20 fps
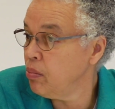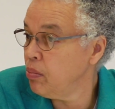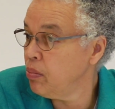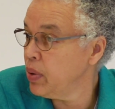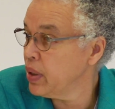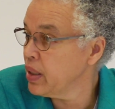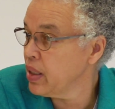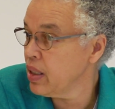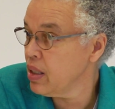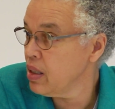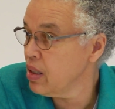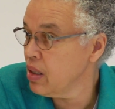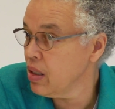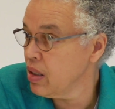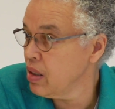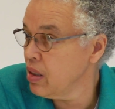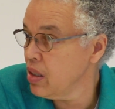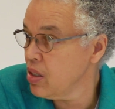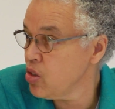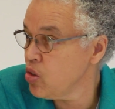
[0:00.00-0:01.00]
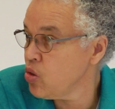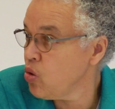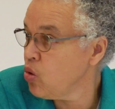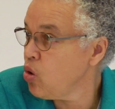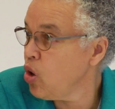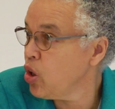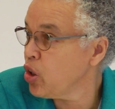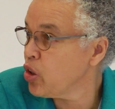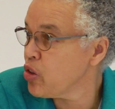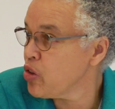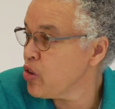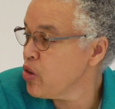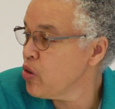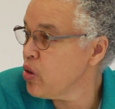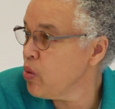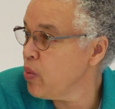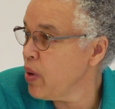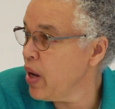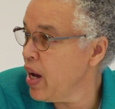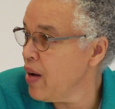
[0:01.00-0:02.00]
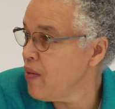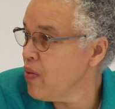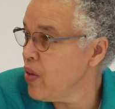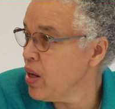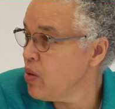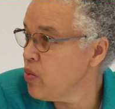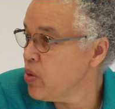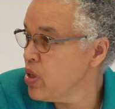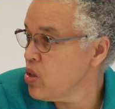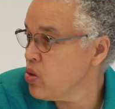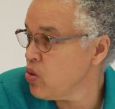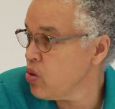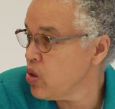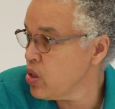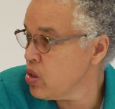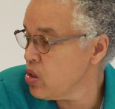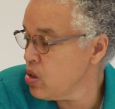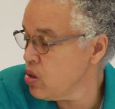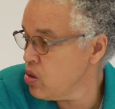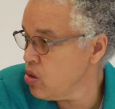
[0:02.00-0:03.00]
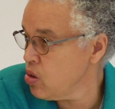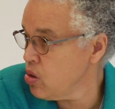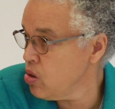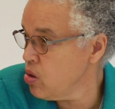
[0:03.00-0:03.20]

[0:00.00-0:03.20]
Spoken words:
But it's no longer true that we have that resource. So